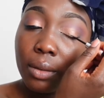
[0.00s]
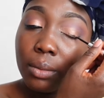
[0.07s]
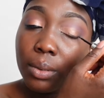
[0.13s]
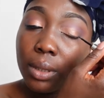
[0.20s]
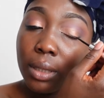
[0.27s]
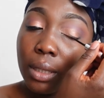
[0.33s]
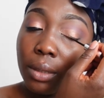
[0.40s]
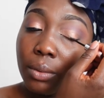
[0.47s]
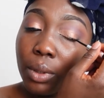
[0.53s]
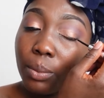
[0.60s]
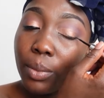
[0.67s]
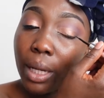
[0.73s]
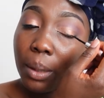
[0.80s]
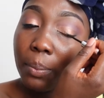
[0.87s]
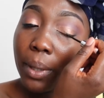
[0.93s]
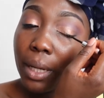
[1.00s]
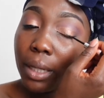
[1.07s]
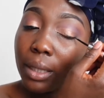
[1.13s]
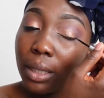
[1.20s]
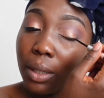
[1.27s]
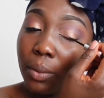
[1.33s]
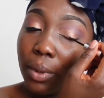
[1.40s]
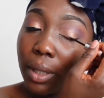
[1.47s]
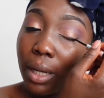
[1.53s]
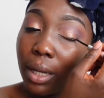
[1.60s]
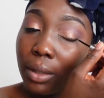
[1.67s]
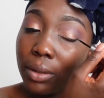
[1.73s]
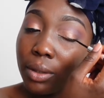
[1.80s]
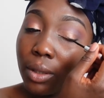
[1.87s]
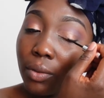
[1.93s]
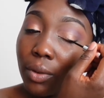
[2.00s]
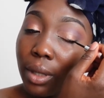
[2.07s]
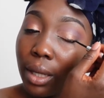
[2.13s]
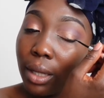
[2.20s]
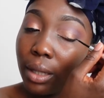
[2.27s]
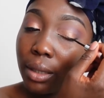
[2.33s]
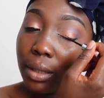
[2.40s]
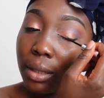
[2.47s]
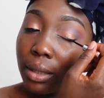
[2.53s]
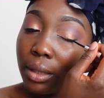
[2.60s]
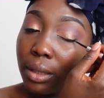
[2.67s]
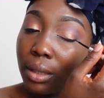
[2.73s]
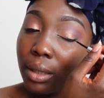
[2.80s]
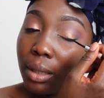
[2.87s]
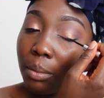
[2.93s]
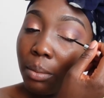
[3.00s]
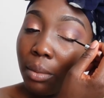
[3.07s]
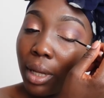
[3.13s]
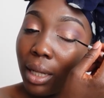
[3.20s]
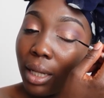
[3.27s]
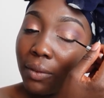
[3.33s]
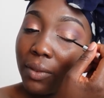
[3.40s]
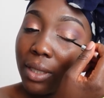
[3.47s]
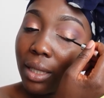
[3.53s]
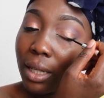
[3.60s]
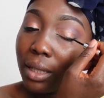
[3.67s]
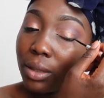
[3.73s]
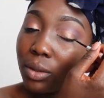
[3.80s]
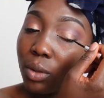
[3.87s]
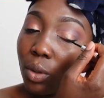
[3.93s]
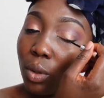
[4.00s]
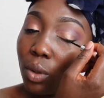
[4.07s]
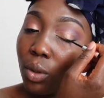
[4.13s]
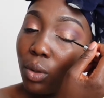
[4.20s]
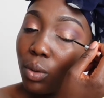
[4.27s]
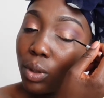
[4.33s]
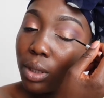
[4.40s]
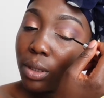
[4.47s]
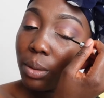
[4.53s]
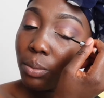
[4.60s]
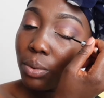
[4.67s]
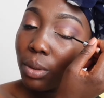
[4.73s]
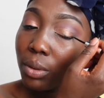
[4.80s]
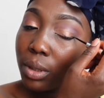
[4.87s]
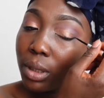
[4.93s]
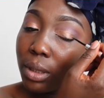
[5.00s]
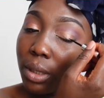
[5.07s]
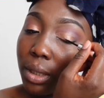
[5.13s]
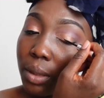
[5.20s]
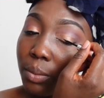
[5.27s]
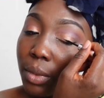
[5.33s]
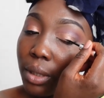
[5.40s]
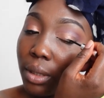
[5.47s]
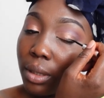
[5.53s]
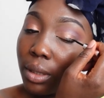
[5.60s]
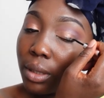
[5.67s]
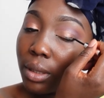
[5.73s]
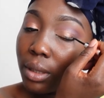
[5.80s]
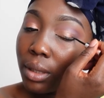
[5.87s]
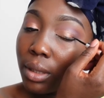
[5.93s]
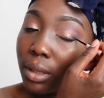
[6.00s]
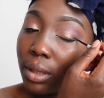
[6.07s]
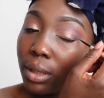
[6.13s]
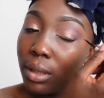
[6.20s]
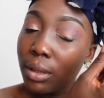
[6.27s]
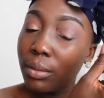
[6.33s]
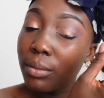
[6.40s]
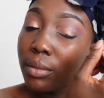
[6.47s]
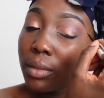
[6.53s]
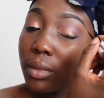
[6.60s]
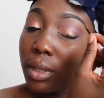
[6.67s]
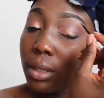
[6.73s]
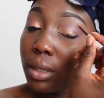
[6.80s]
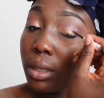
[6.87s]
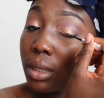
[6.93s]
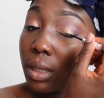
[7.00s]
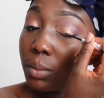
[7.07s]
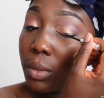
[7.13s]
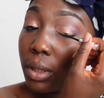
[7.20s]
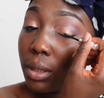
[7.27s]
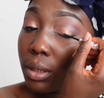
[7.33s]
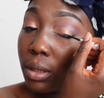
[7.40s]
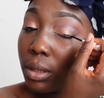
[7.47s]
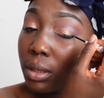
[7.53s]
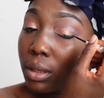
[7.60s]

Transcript: So we backpacked our way out of there. My left side is always a pro. Is it just me? Is it just me?